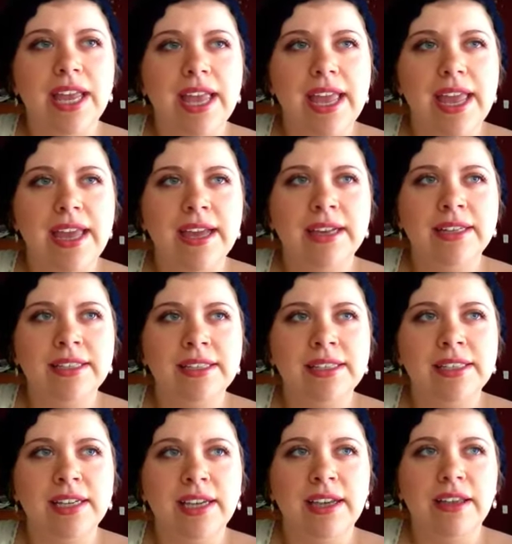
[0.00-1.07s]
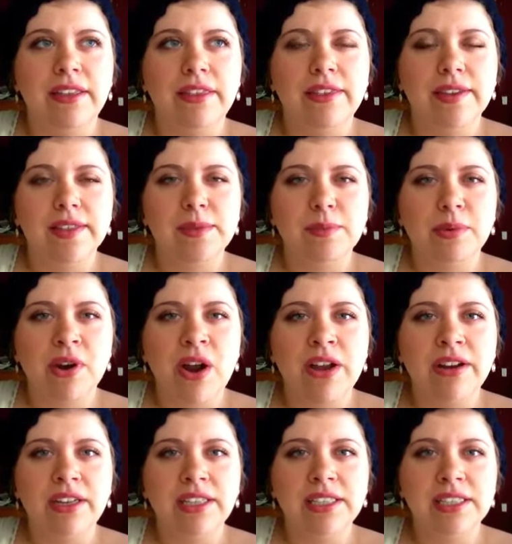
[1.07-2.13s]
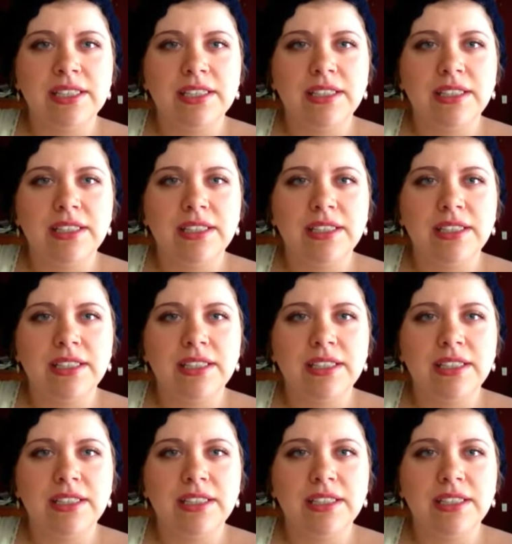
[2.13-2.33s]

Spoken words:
And this product